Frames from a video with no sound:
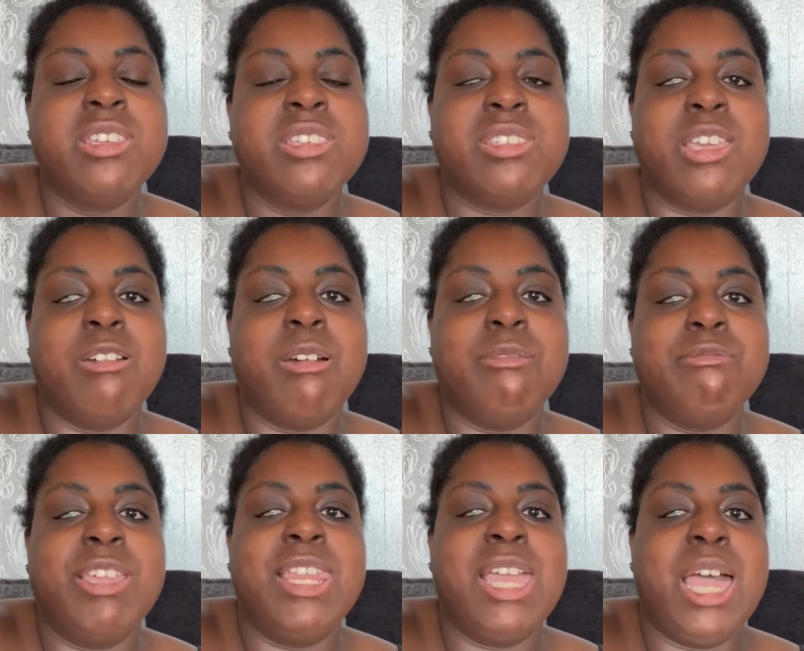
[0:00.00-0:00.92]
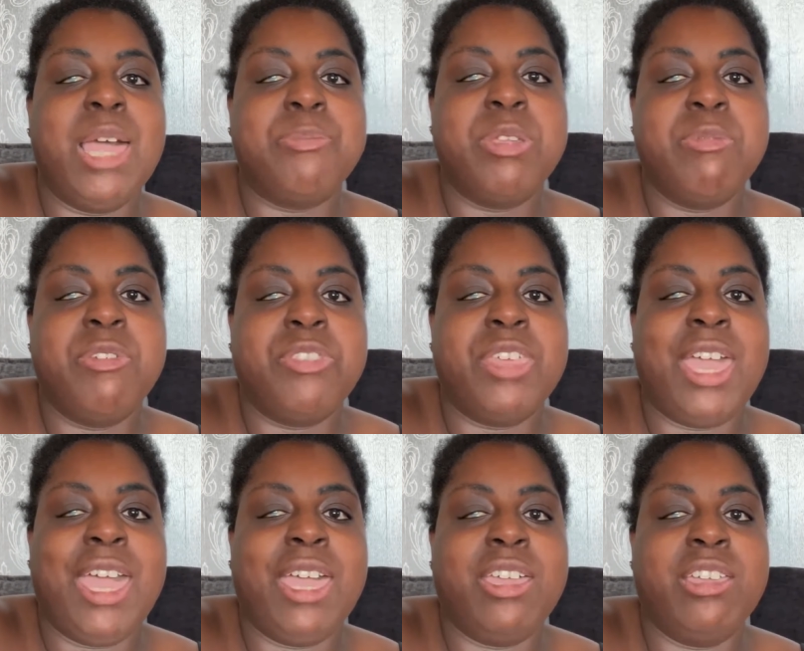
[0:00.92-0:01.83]
So I'm really happy with
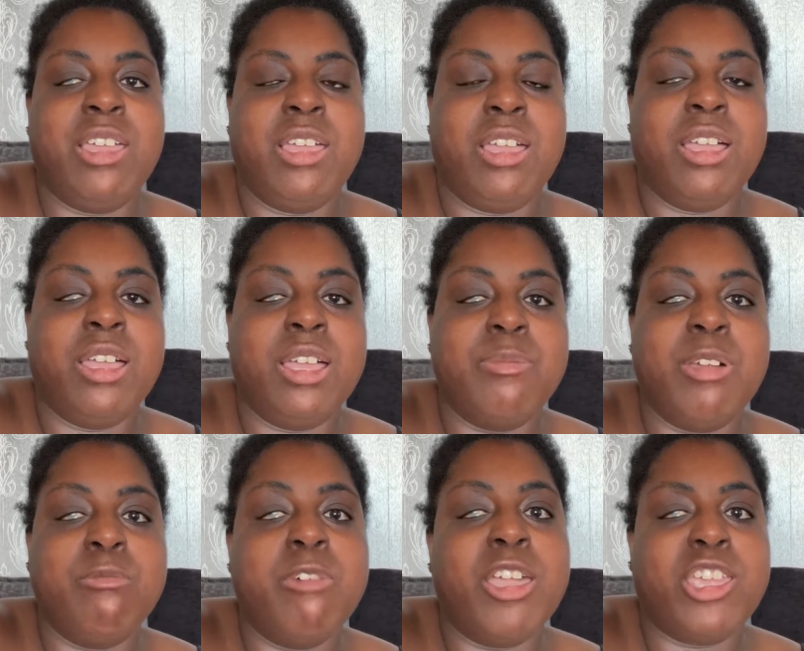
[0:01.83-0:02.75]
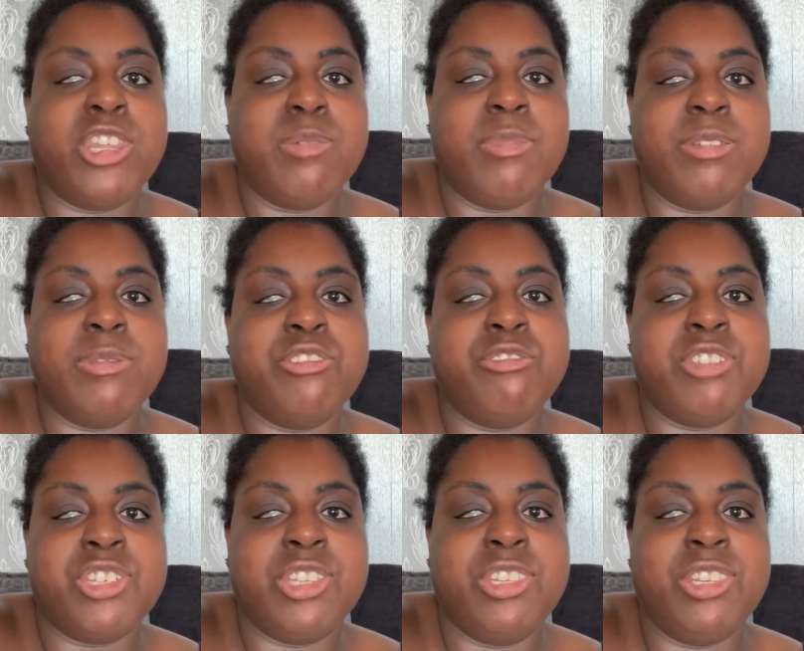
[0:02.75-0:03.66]
that. I'm working on my
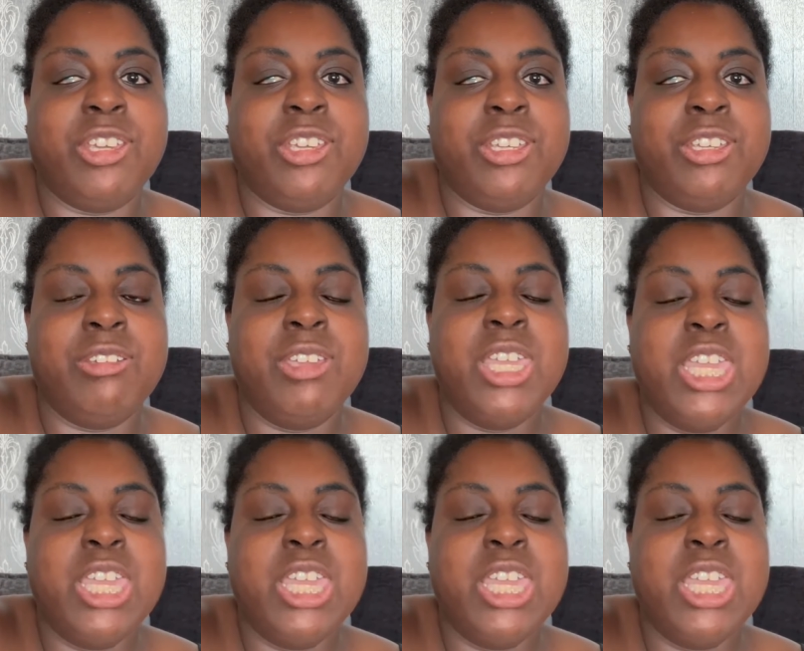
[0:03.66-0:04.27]
nutrition though.